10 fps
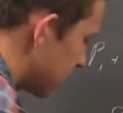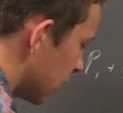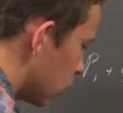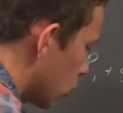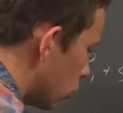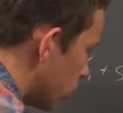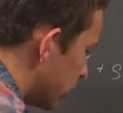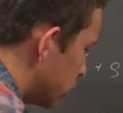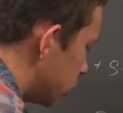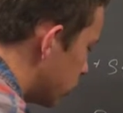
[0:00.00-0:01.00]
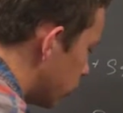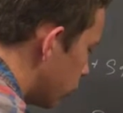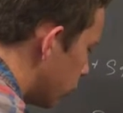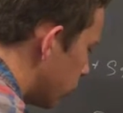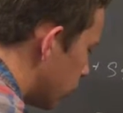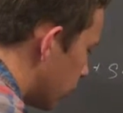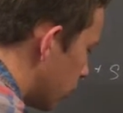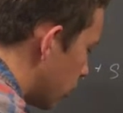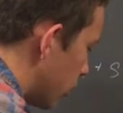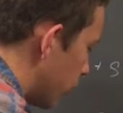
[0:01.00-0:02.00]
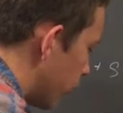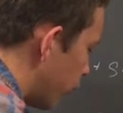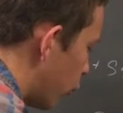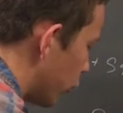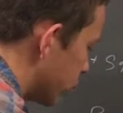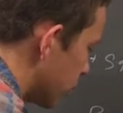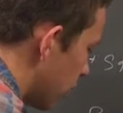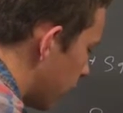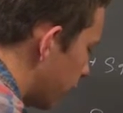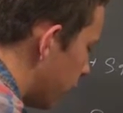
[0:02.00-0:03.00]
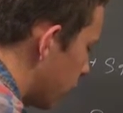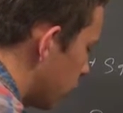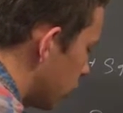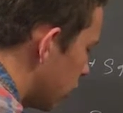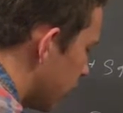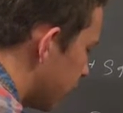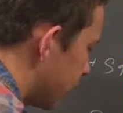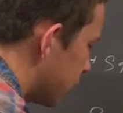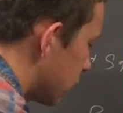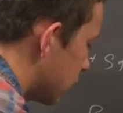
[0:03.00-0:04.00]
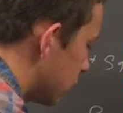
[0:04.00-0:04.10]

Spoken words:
is equal to the force of lift.